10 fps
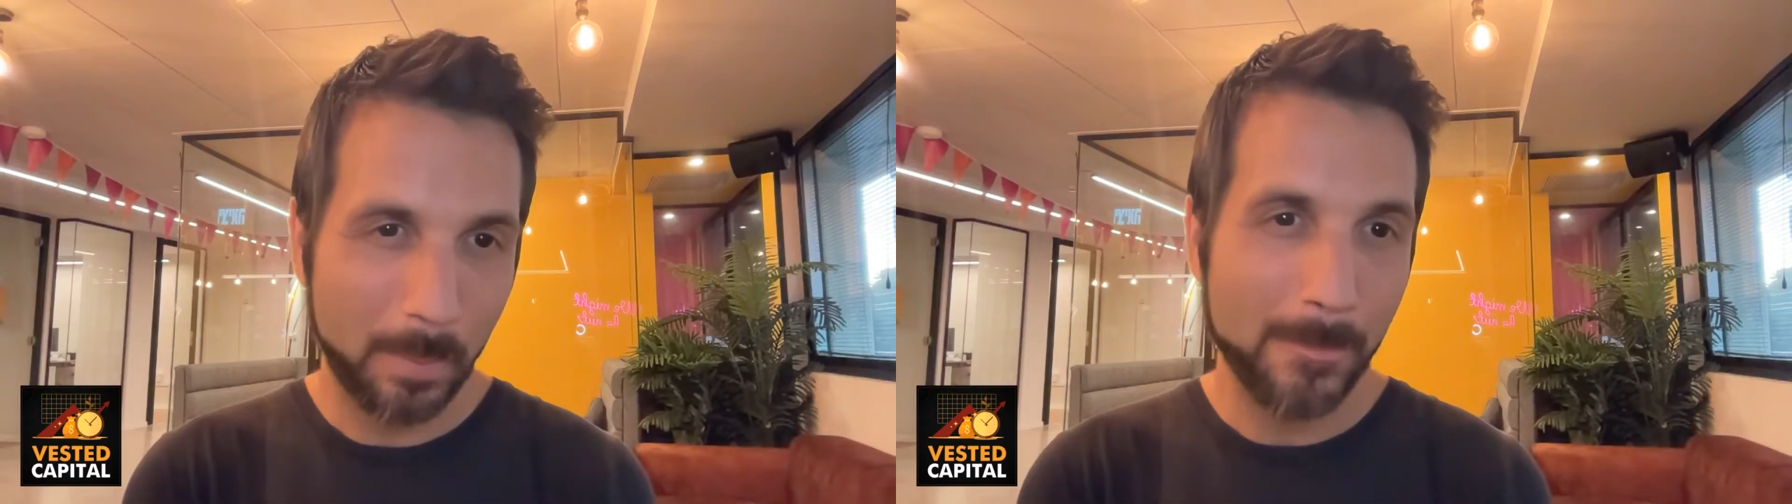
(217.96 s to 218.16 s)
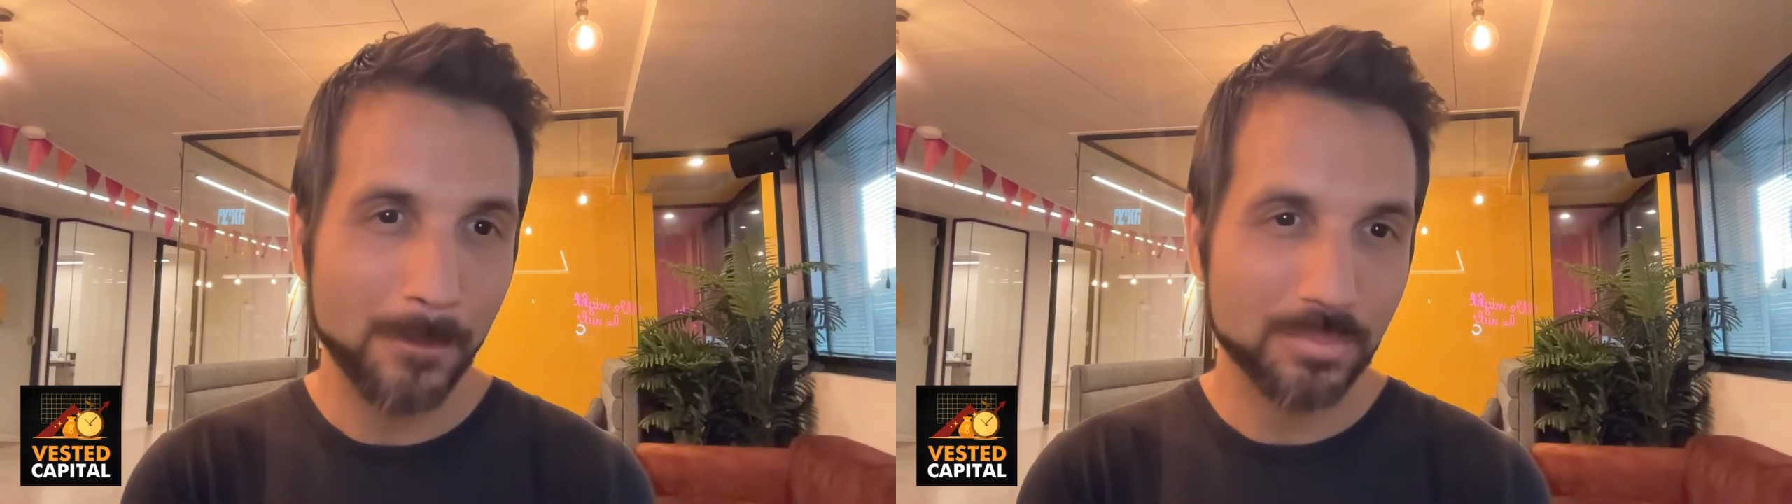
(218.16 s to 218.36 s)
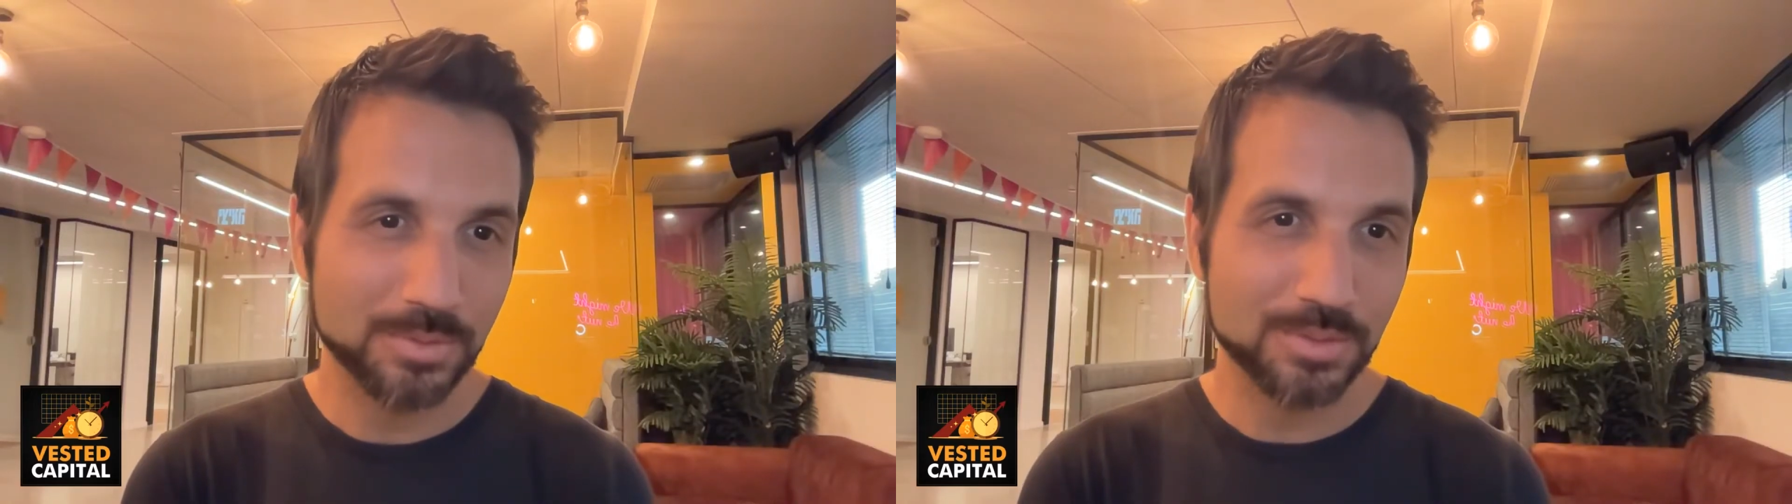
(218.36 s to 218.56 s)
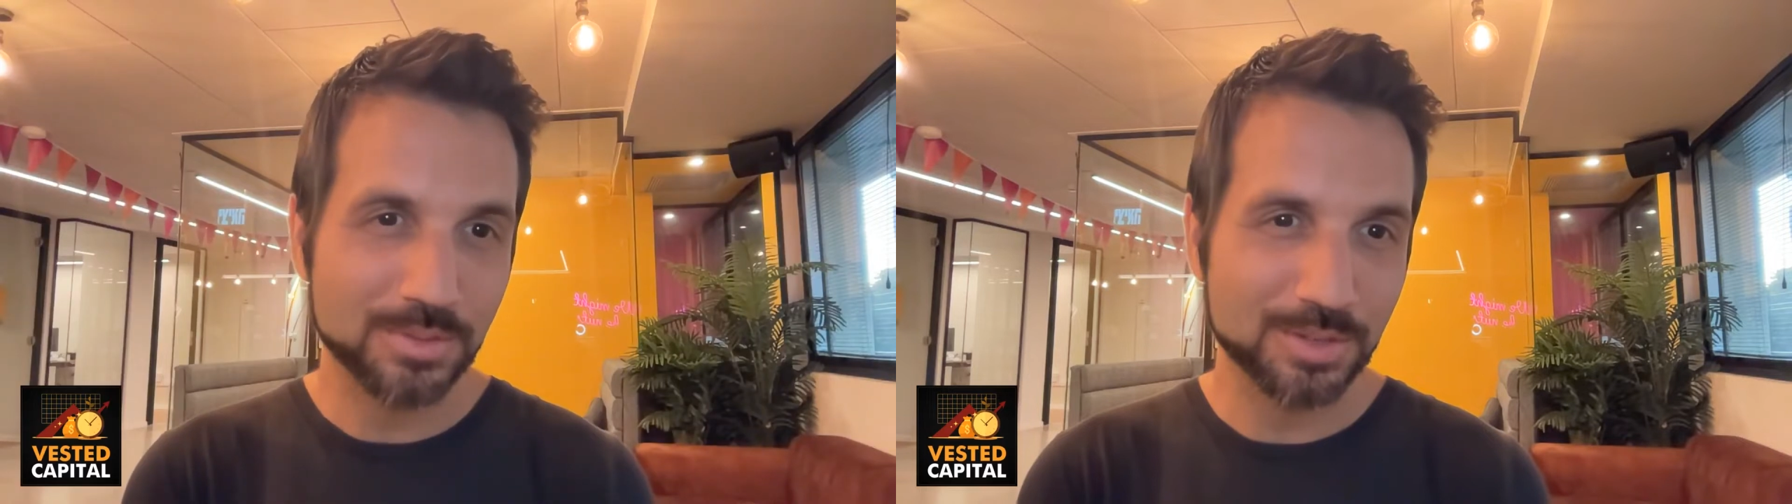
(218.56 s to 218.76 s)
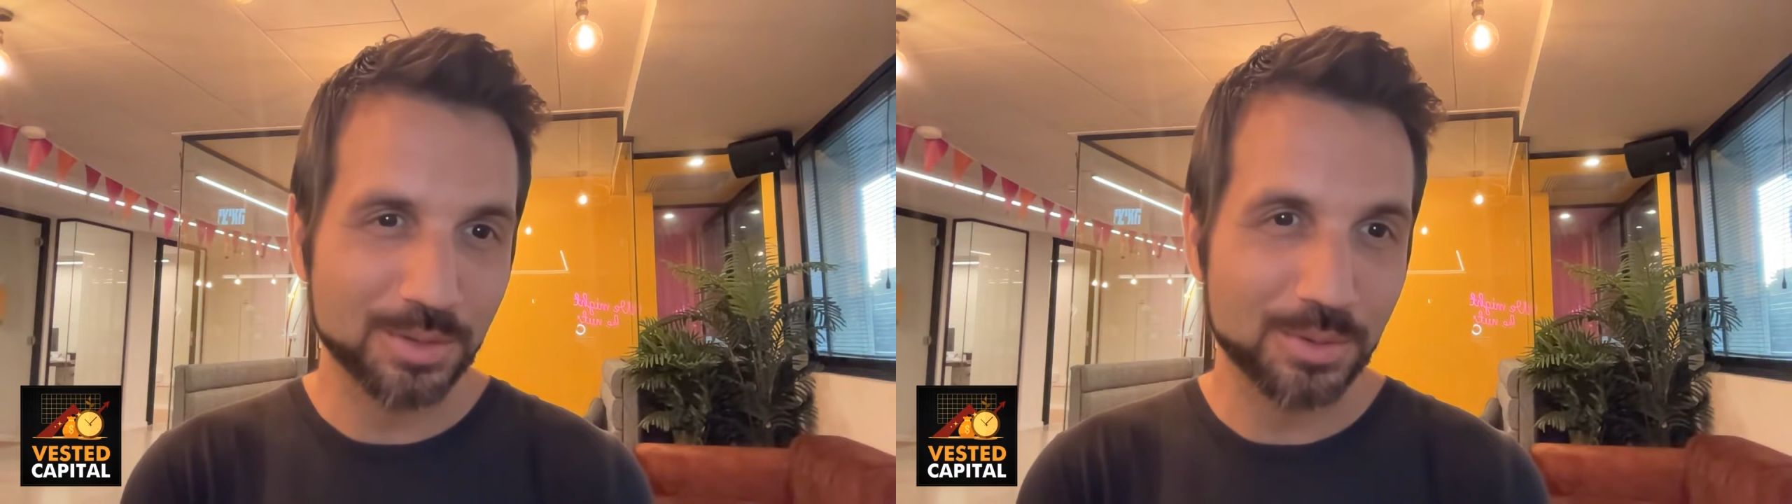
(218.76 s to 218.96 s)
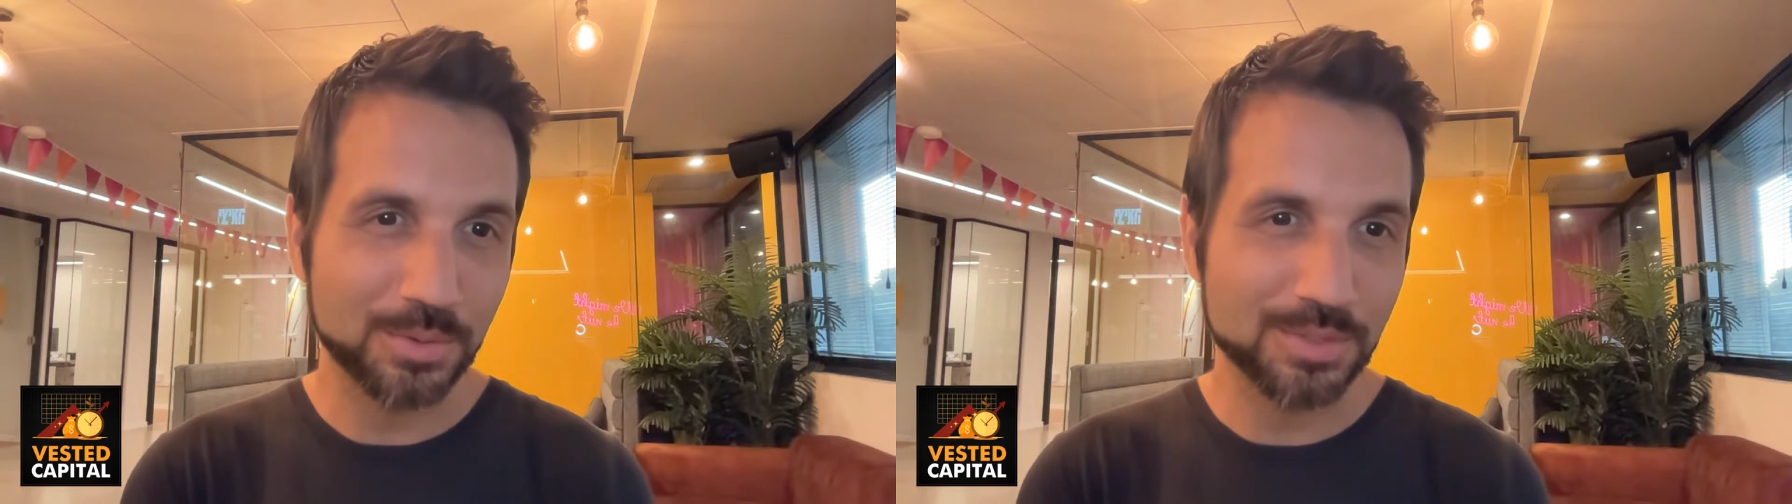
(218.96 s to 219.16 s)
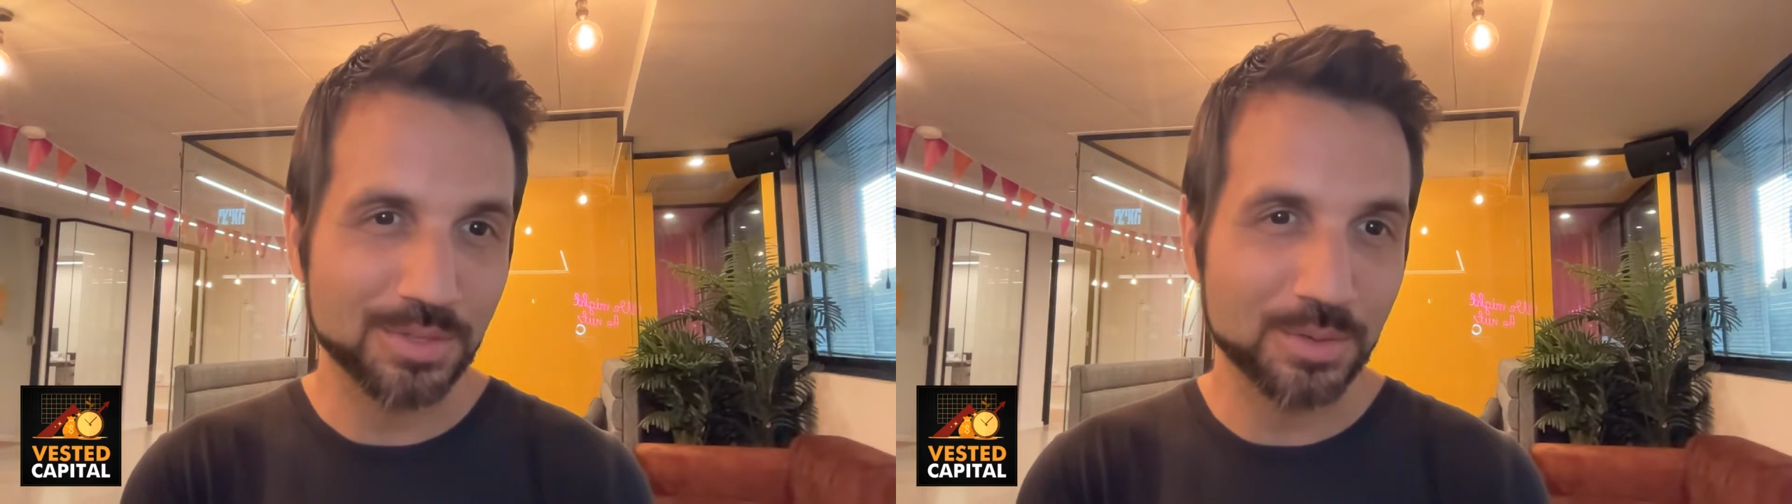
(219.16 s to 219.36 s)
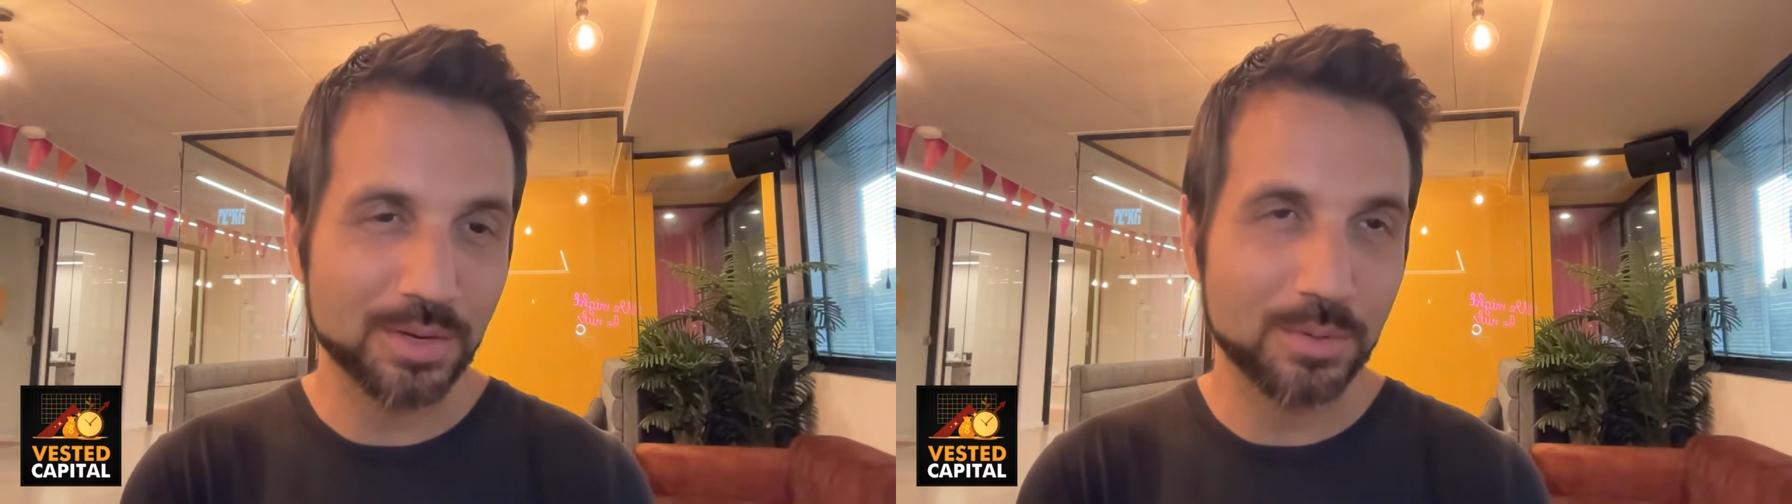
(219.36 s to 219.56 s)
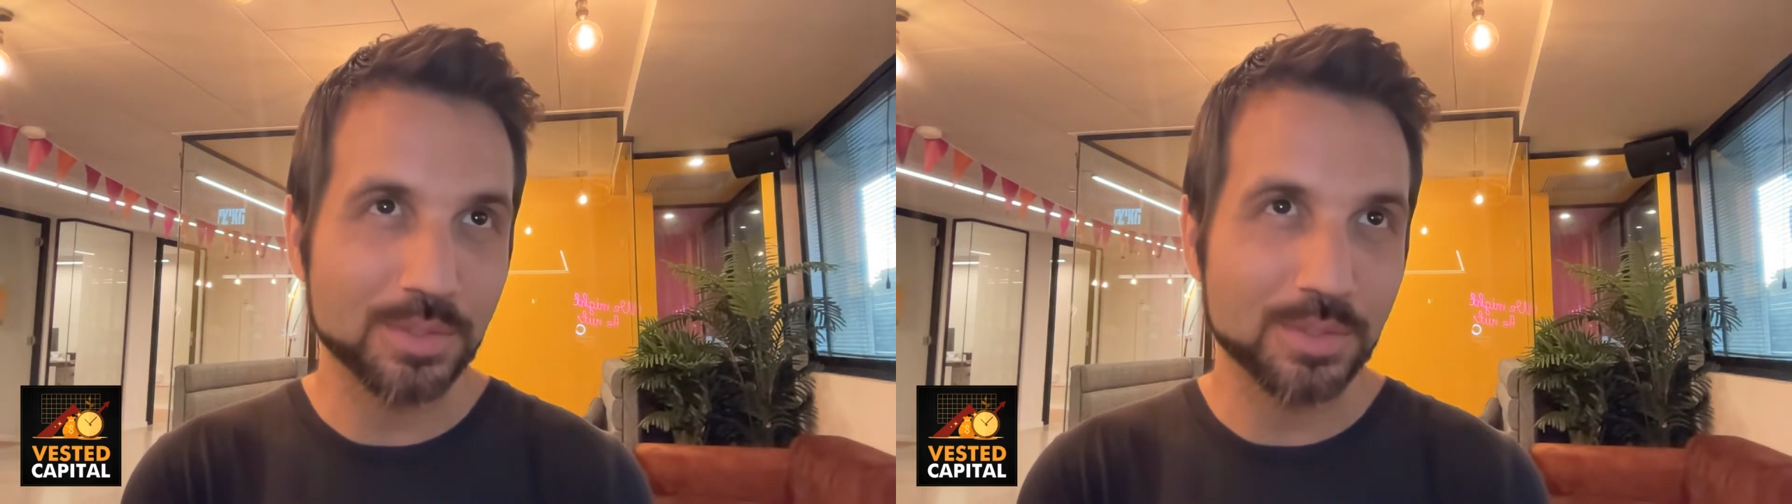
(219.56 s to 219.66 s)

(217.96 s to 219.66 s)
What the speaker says: So I